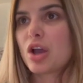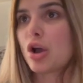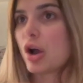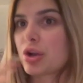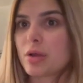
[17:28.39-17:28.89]

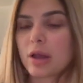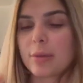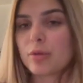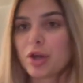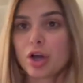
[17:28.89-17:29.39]

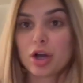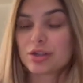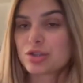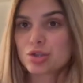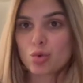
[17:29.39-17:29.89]
blood
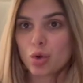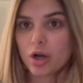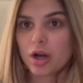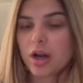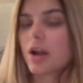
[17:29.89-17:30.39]

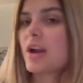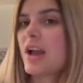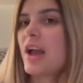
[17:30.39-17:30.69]
connoisseur,